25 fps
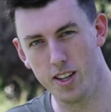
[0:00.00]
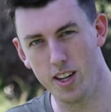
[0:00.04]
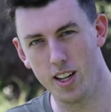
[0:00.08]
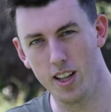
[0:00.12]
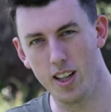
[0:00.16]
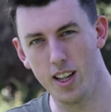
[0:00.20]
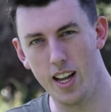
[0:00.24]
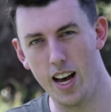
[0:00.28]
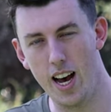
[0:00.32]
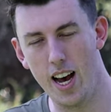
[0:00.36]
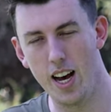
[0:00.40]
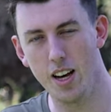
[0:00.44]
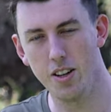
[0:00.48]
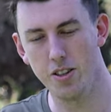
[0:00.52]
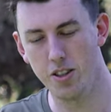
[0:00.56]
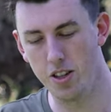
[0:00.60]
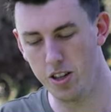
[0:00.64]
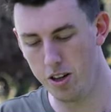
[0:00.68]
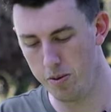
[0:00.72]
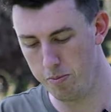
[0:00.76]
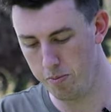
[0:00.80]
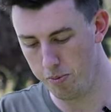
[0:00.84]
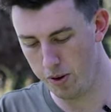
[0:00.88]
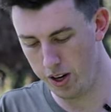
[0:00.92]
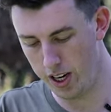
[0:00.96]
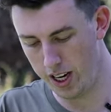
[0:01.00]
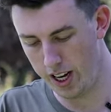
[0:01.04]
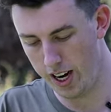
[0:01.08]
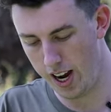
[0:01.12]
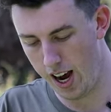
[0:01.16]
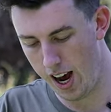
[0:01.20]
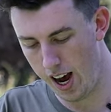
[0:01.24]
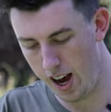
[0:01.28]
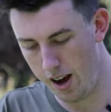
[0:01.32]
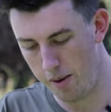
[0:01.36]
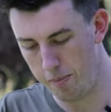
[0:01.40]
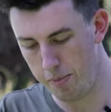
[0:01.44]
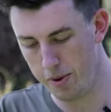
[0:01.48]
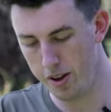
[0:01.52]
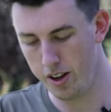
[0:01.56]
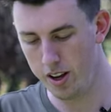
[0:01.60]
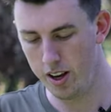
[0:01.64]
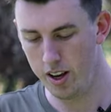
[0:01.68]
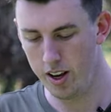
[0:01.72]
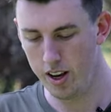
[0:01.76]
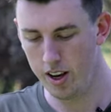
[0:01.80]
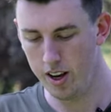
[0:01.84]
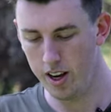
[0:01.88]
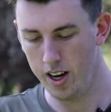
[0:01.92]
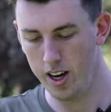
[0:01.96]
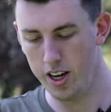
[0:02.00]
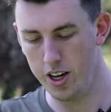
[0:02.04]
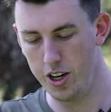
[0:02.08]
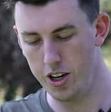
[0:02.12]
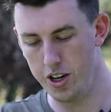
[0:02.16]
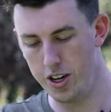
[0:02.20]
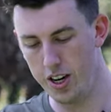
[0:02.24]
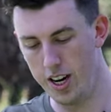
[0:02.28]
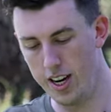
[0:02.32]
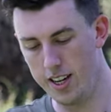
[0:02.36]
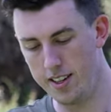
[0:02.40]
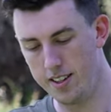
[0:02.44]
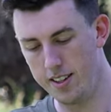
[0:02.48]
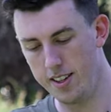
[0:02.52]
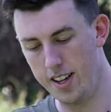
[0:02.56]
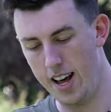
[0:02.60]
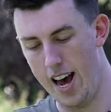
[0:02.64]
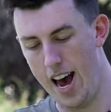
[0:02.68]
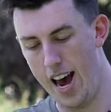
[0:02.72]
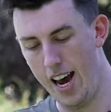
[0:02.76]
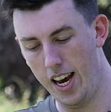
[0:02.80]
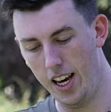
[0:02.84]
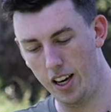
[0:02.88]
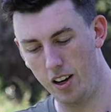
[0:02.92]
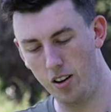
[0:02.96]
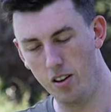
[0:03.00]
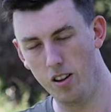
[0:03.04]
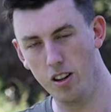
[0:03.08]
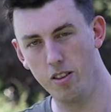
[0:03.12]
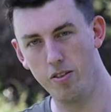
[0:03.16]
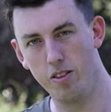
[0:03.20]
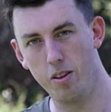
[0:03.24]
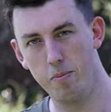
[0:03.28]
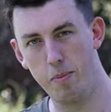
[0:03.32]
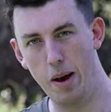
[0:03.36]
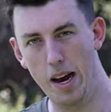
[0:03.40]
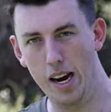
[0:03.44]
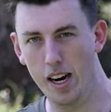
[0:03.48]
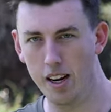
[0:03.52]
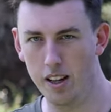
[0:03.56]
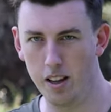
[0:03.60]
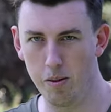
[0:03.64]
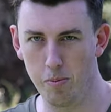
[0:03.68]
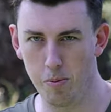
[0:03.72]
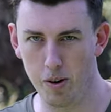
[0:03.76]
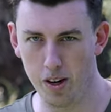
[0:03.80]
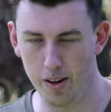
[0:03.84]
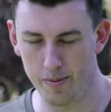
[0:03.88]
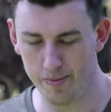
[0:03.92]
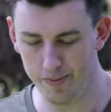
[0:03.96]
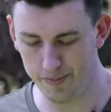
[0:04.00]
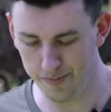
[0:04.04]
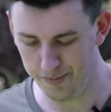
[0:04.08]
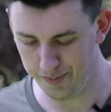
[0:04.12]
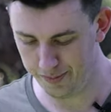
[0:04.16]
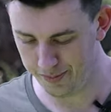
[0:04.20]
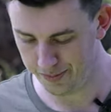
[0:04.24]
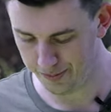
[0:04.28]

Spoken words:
It allows you to bring it up, adjust the angle of the back of the brim.